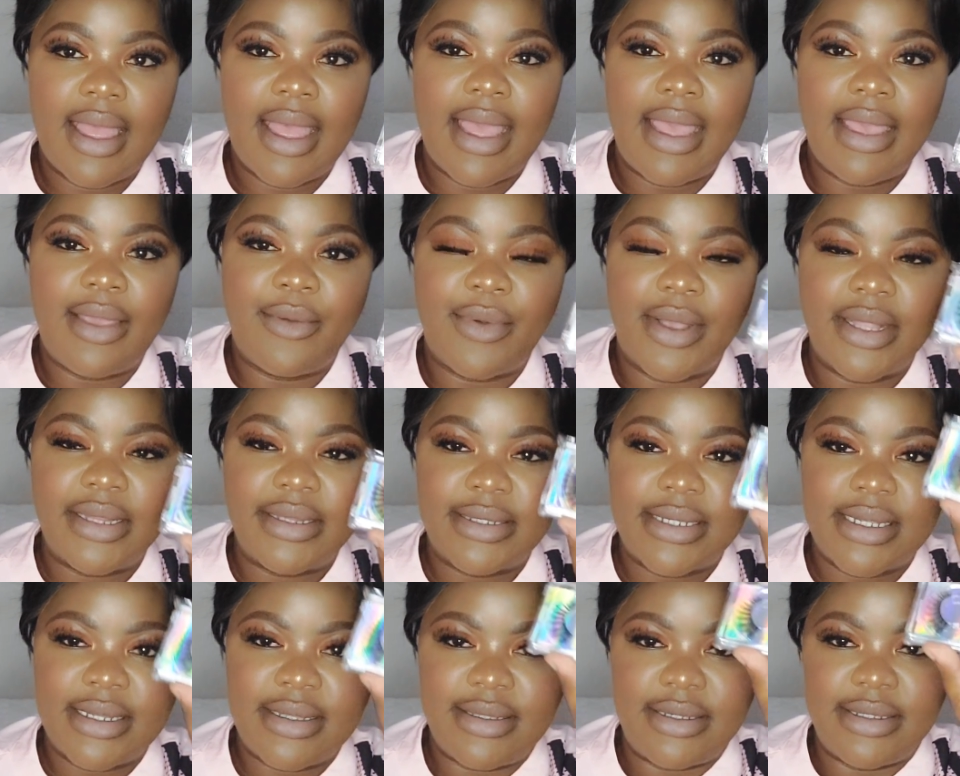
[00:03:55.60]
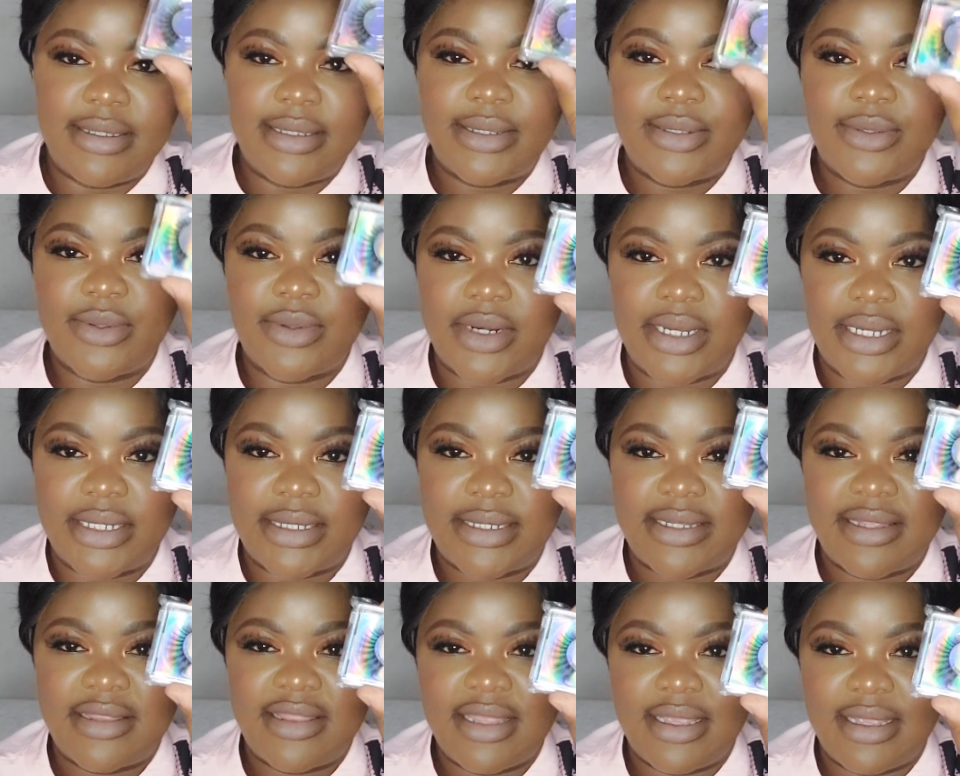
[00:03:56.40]
I wanted this
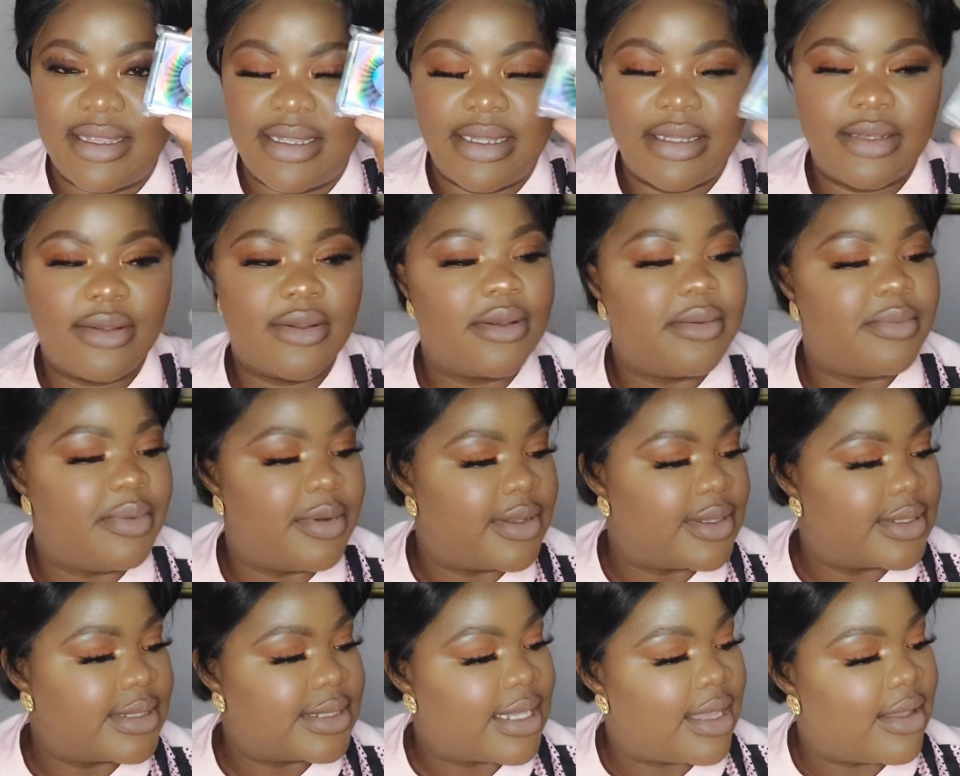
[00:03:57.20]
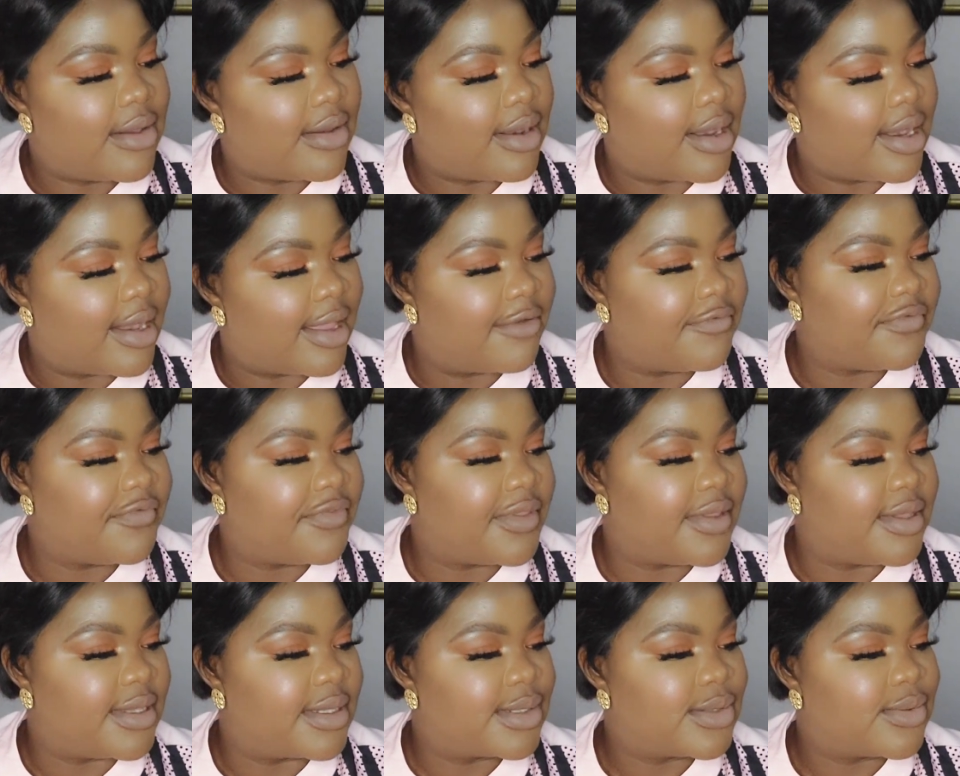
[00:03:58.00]
storage thing, not because I love
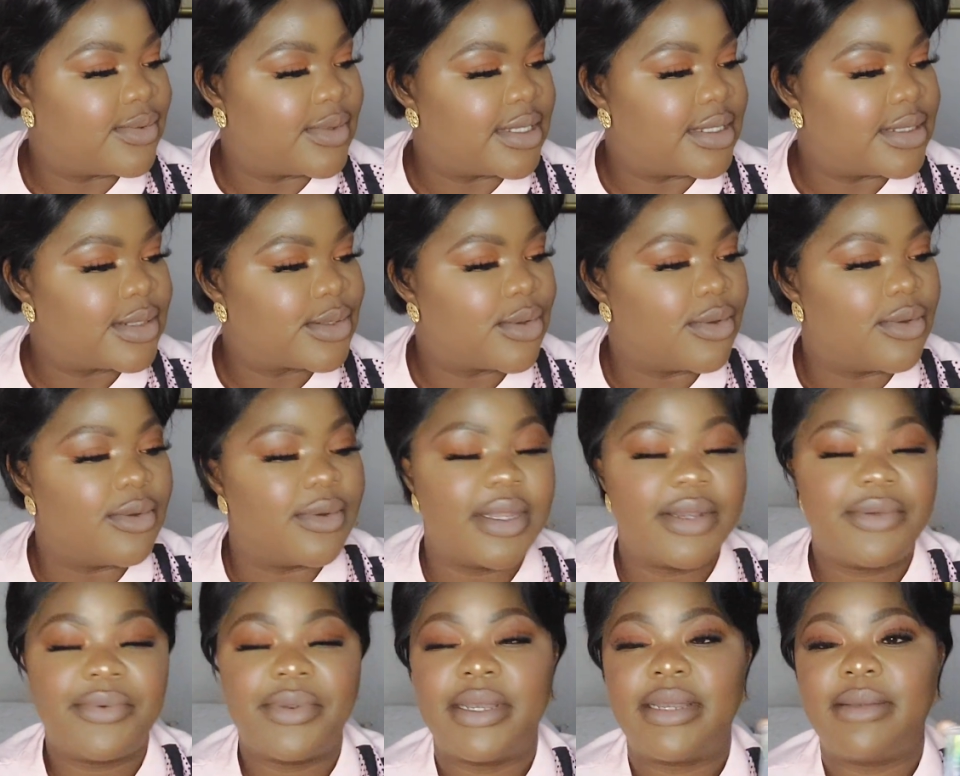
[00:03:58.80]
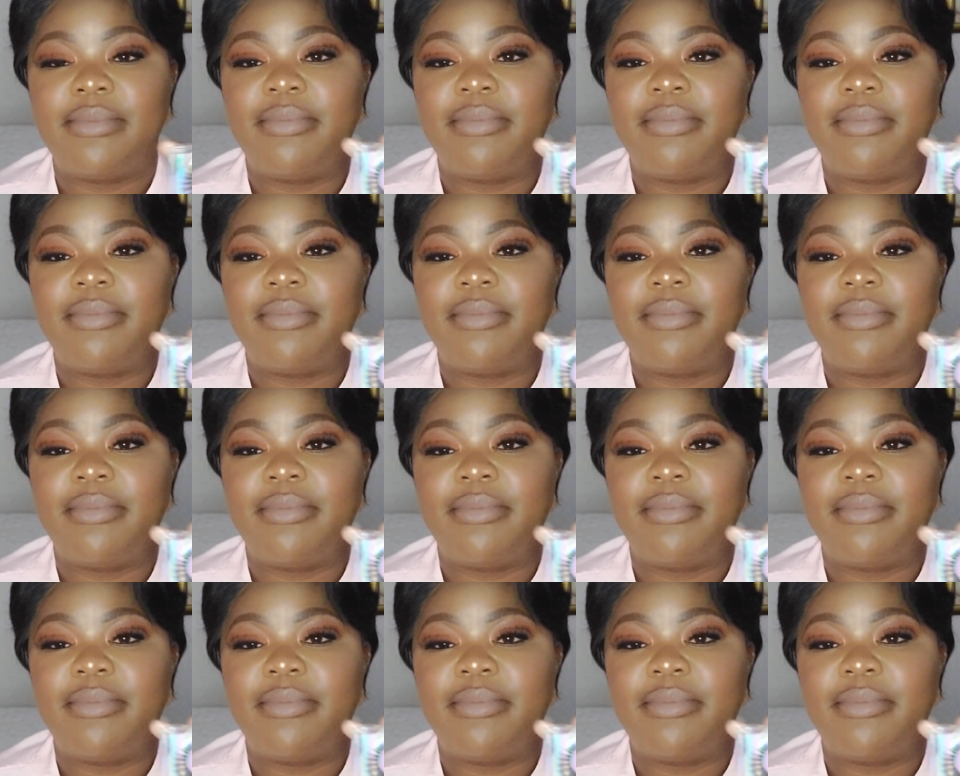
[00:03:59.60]
these ones or what,